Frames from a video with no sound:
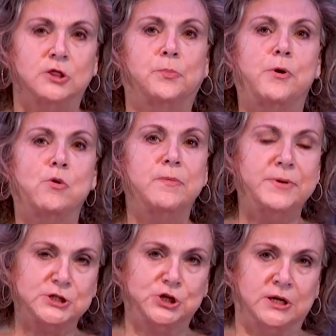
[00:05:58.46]
the
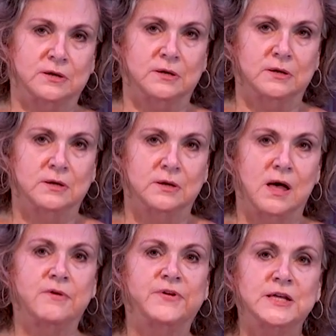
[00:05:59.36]
prohibition
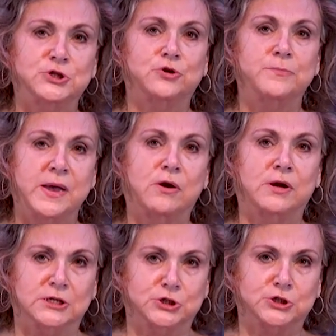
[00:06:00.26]
of
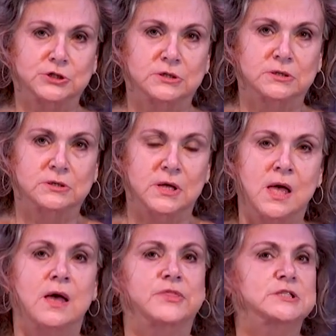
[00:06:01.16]
intermarriage,
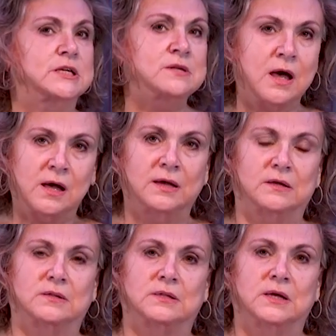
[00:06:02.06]
the denial